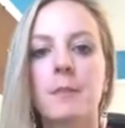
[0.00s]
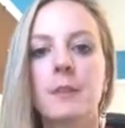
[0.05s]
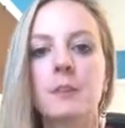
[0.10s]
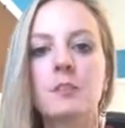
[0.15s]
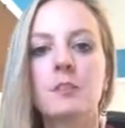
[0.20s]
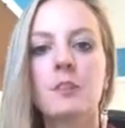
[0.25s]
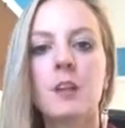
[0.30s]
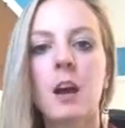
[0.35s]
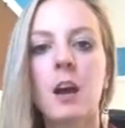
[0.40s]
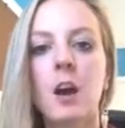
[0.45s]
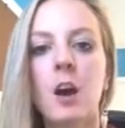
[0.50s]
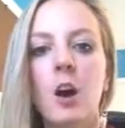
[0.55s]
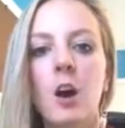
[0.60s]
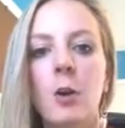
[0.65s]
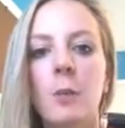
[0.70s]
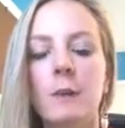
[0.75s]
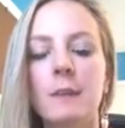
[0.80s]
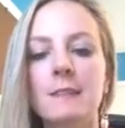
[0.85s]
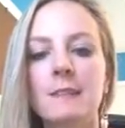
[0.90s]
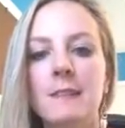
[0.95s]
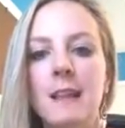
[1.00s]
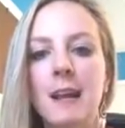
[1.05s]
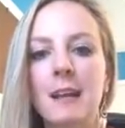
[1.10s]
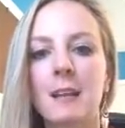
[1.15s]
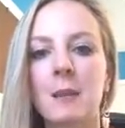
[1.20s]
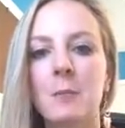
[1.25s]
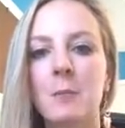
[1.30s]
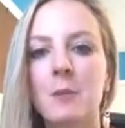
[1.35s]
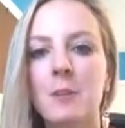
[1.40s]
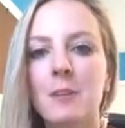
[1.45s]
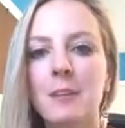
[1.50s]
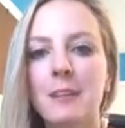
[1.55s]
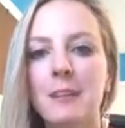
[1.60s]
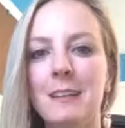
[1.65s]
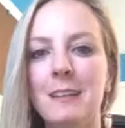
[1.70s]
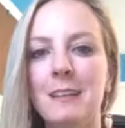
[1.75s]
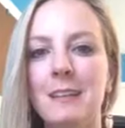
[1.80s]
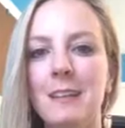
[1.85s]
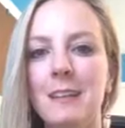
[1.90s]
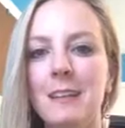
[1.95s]
there's not always that
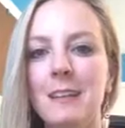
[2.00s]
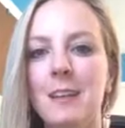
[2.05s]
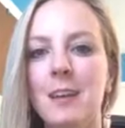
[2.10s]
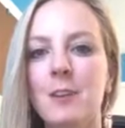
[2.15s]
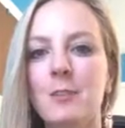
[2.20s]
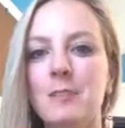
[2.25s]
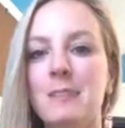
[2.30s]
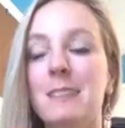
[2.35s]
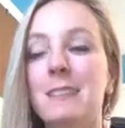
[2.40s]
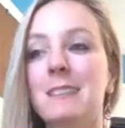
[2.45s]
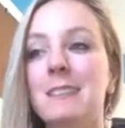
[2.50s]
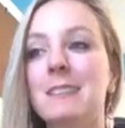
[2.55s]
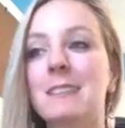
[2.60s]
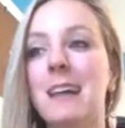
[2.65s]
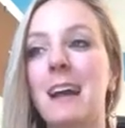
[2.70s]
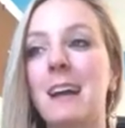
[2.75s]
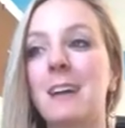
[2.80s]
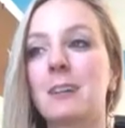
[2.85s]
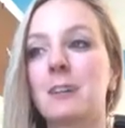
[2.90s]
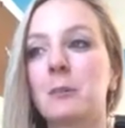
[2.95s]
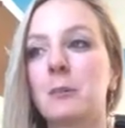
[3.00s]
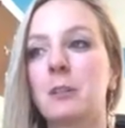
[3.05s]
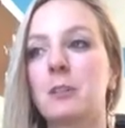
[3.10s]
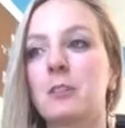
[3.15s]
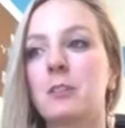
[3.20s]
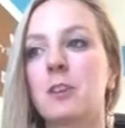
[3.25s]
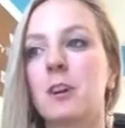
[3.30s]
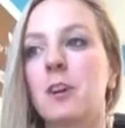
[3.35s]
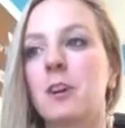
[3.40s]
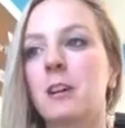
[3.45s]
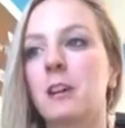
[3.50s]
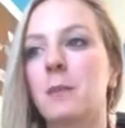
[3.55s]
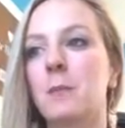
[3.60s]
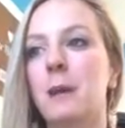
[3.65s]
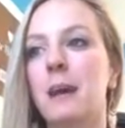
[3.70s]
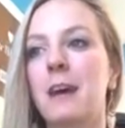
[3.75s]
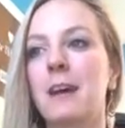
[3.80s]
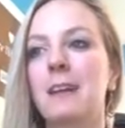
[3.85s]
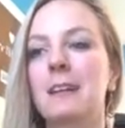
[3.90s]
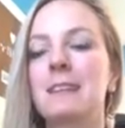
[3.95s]
community that knows exactly what you're talking
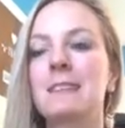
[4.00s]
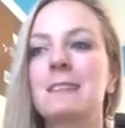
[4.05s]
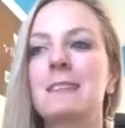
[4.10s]
about.